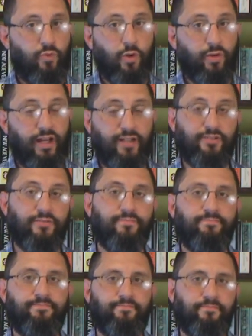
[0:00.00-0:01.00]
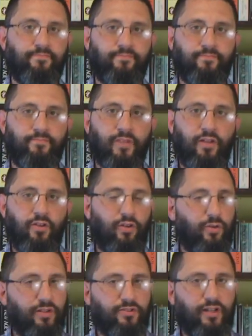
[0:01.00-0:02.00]
No, it hasn't.
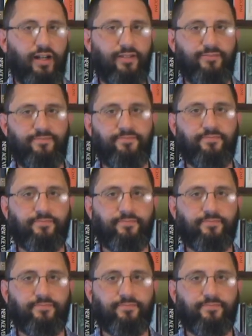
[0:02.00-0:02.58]
No, it has not.